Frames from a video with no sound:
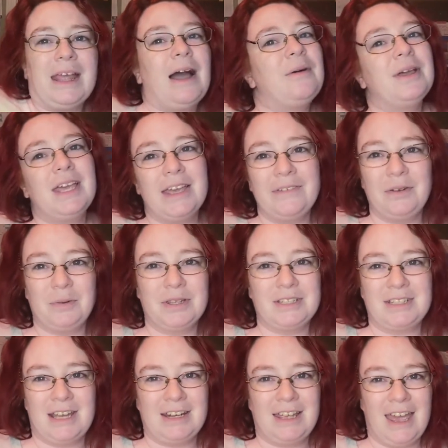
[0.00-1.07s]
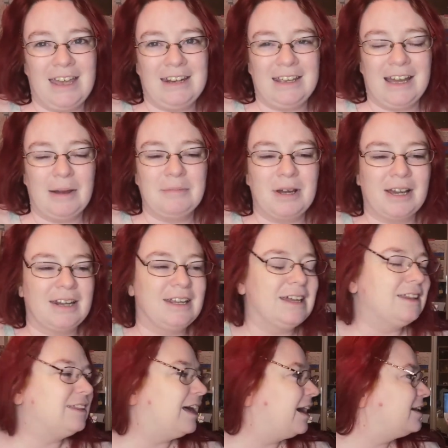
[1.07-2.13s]
Now, even with a 10k day, I'm not gonna
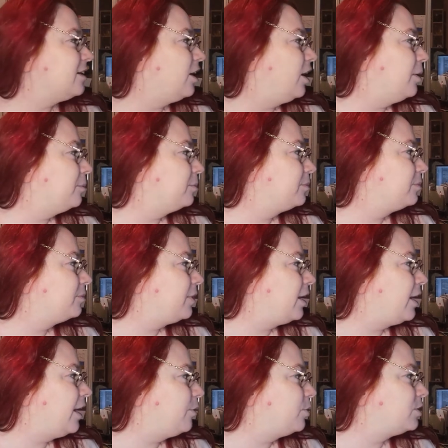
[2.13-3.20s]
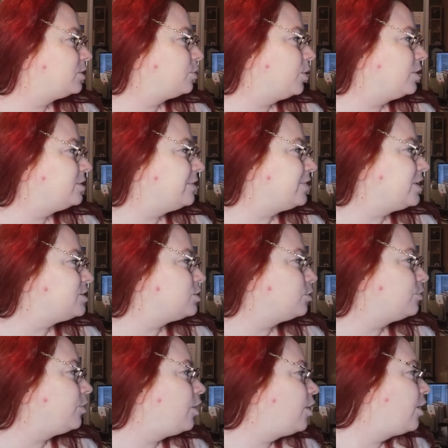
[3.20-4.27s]
hit that. With the words I've done
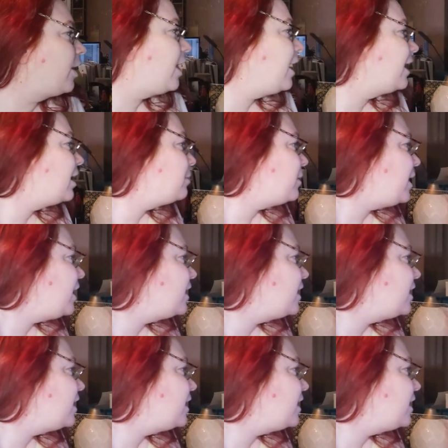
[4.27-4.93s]
so far, I am